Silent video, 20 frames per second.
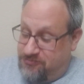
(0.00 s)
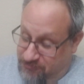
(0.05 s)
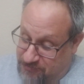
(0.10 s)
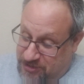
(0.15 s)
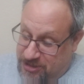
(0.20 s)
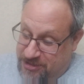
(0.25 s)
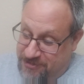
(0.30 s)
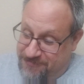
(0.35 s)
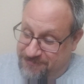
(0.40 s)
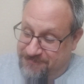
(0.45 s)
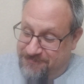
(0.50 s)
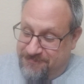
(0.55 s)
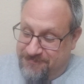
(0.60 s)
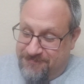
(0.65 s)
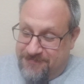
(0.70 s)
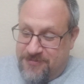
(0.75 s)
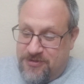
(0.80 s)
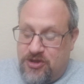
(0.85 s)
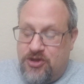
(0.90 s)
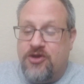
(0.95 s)
But,
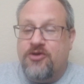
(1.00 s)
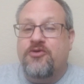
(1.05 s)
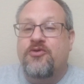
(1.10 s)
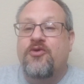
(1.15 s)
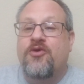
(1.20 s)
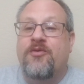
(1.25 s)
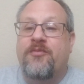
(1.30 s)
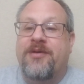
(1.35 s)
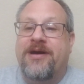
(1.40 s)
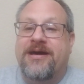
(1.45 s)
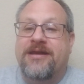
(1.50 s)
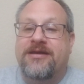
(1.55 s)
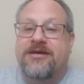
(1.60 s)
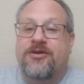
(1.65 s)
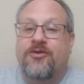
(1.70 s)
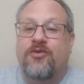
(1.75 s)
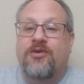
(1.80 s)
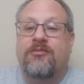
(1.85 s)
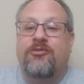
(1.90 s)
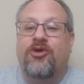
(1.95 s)
who am I to
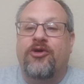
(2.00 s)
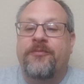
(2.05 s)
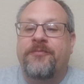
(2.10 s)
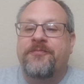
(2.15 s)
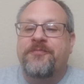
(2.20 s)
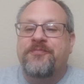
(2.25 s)
quibble?